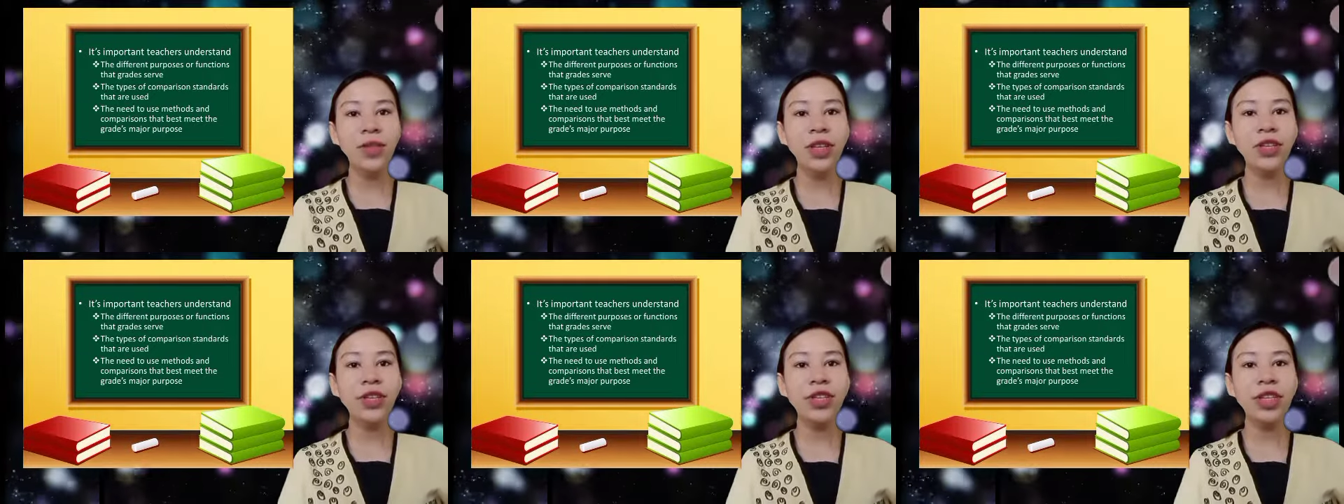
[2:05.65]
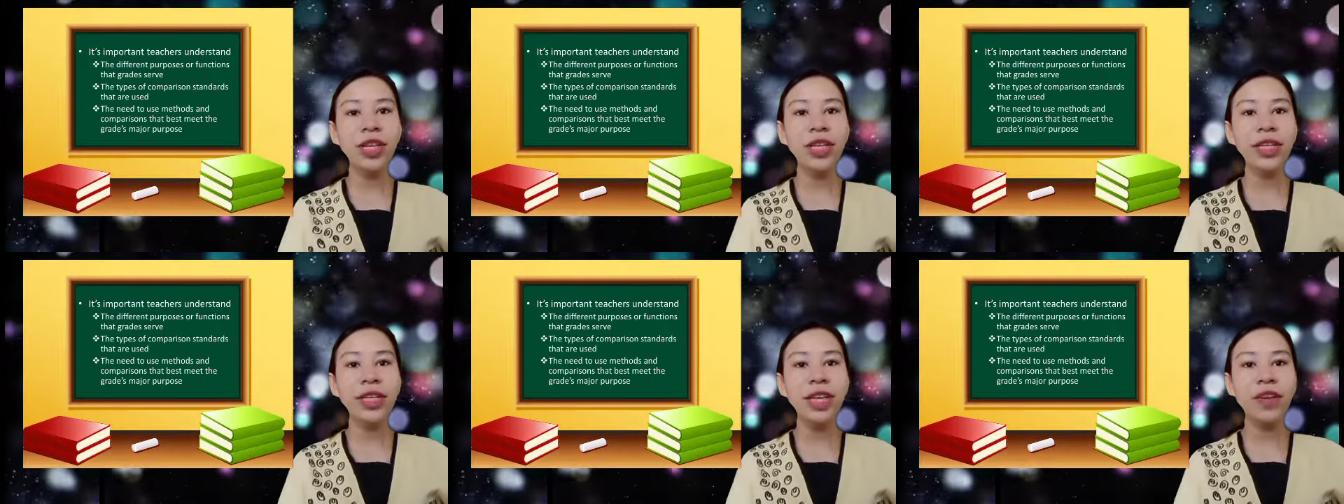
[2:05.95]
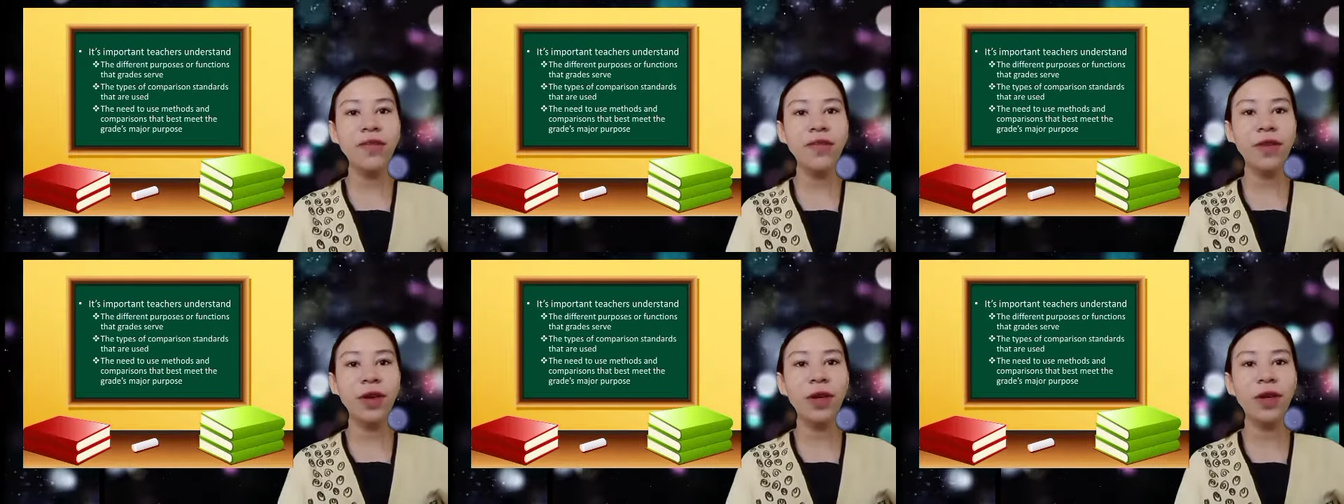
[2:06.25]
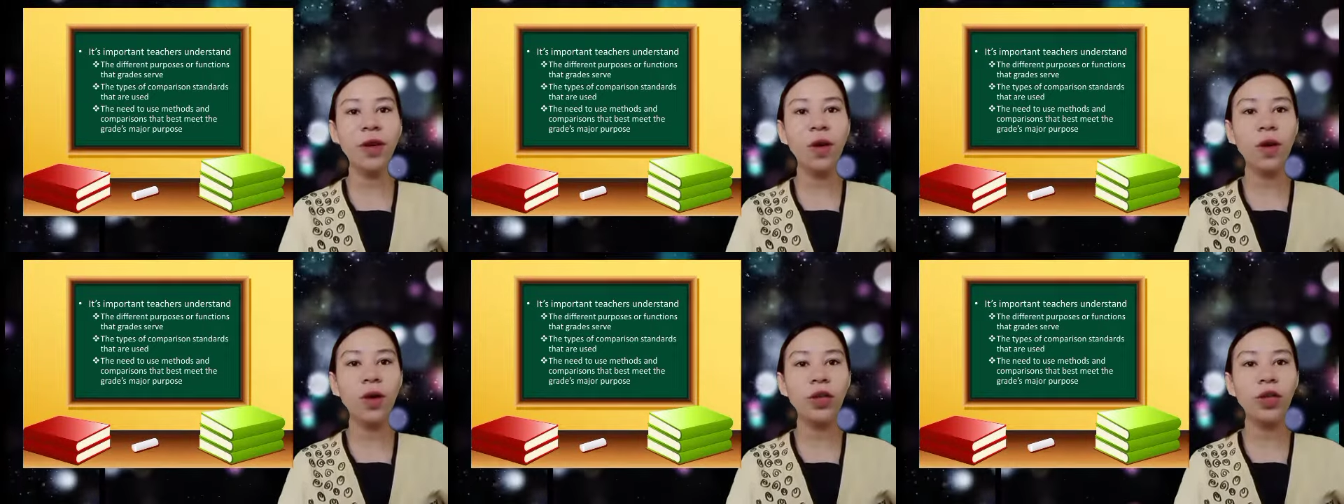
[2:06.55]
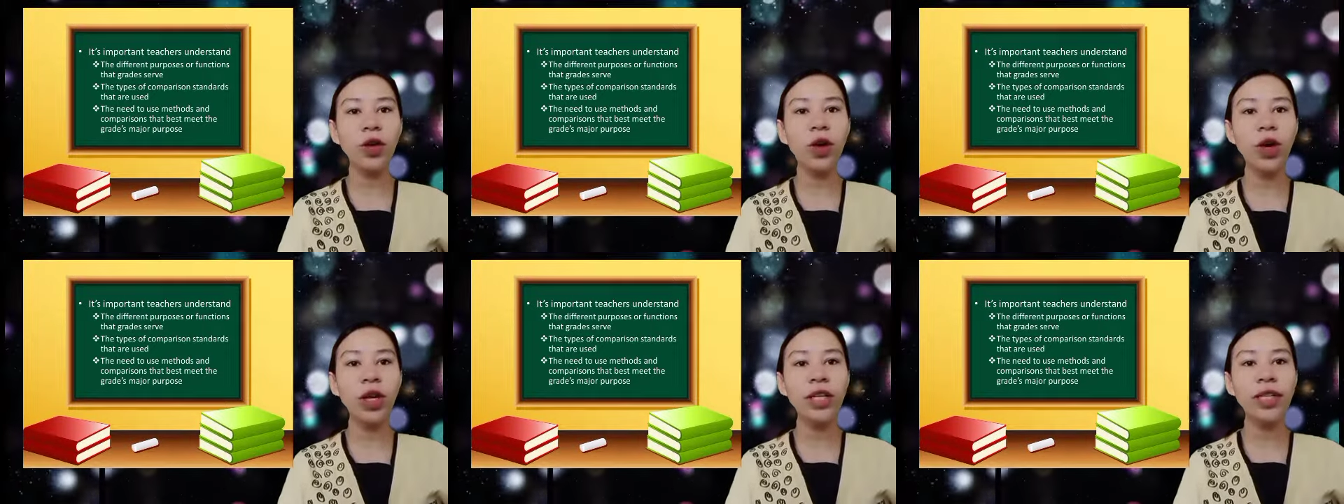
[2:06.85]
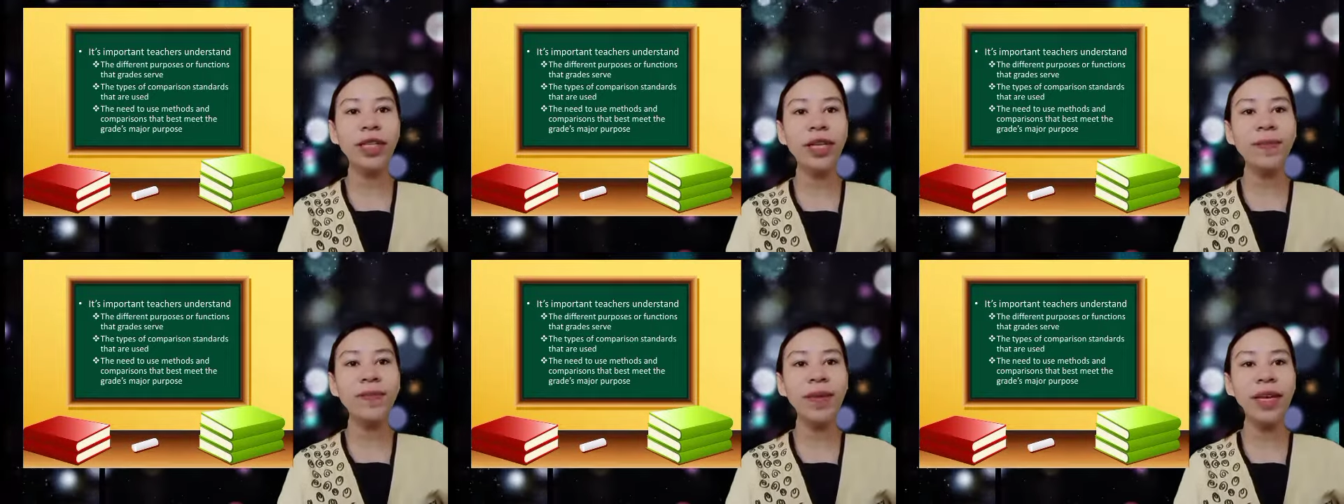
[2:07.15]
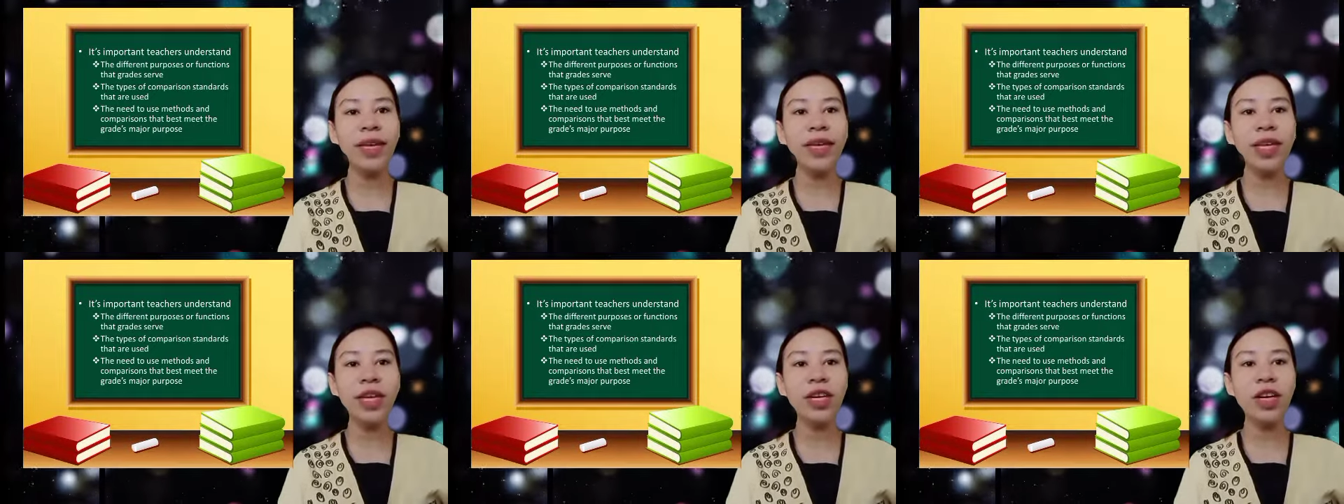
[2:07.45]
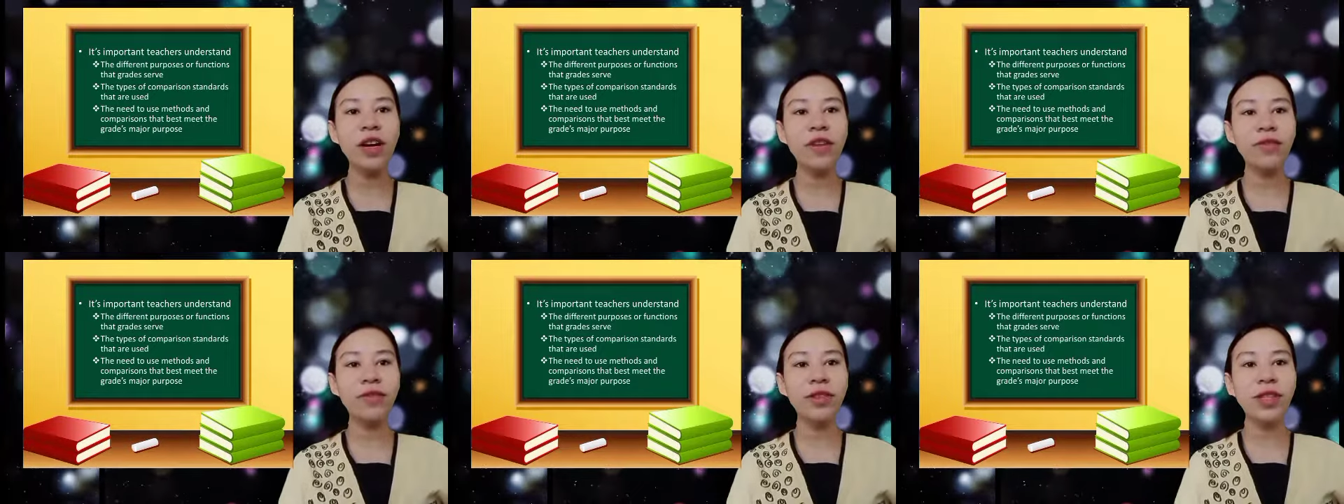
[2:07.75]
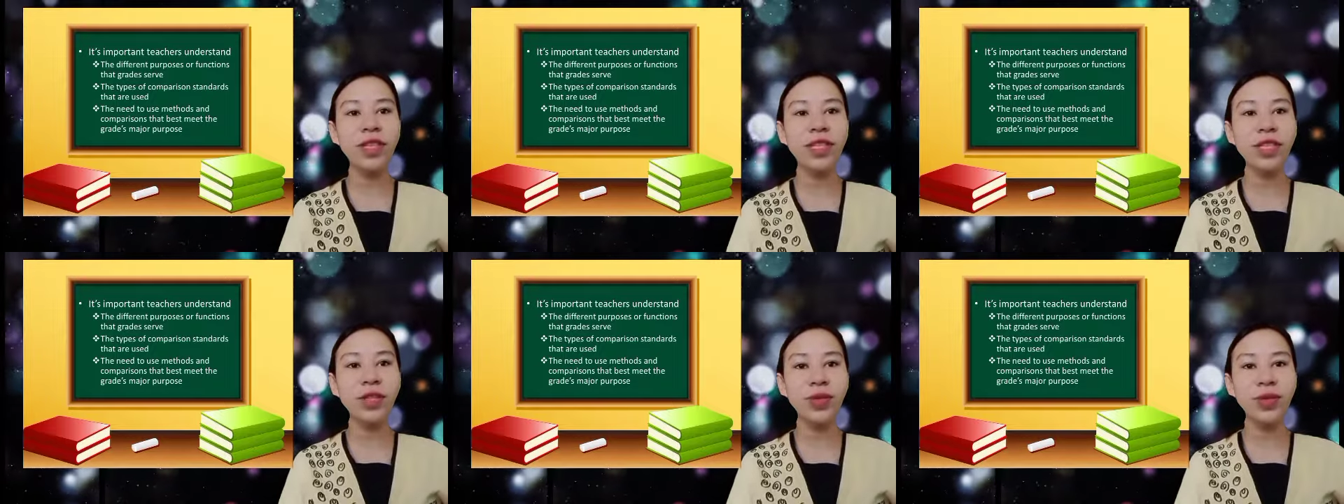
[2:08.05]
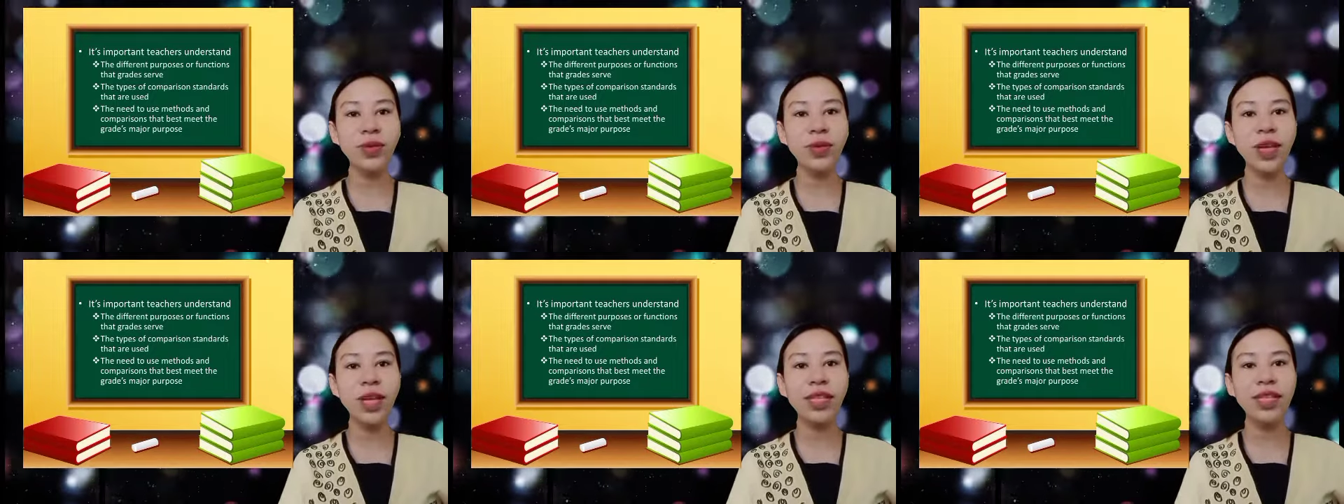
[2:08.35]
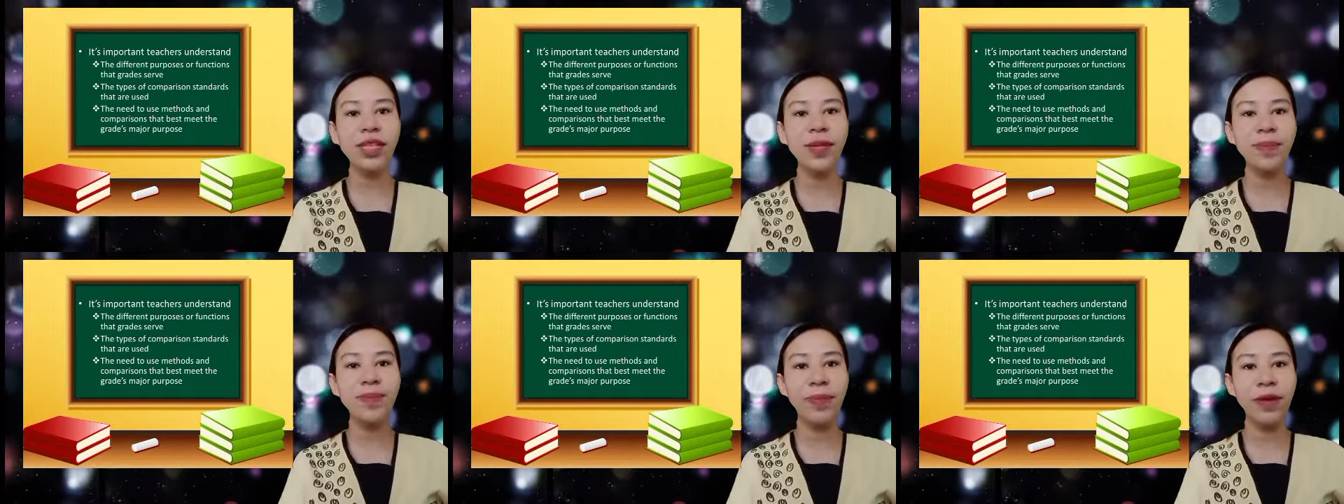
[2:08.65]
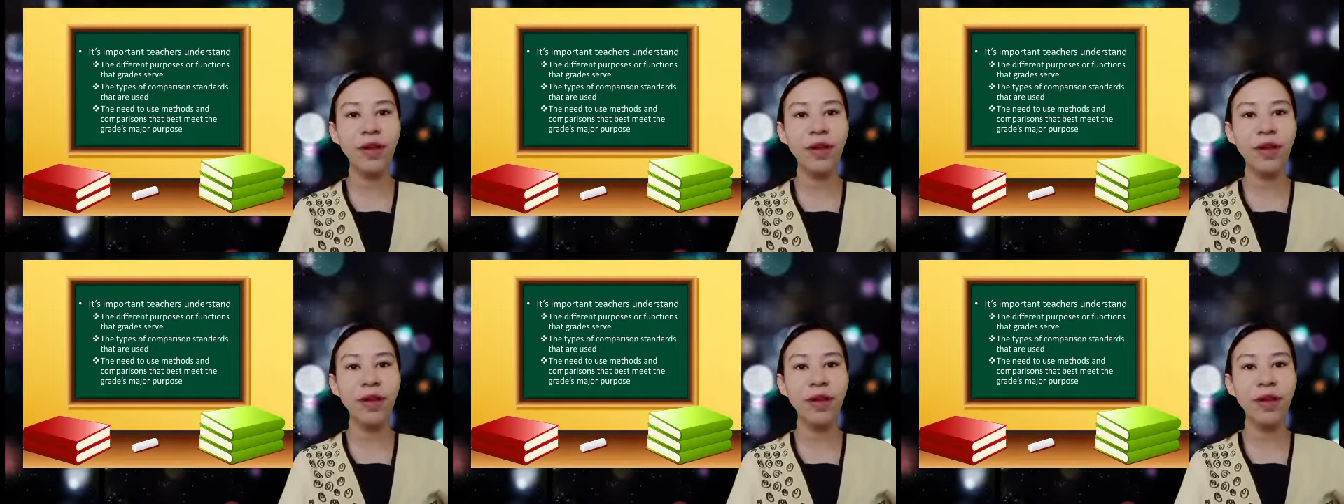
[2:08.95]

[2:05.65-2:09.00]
Teachers differ on the meaning of the student's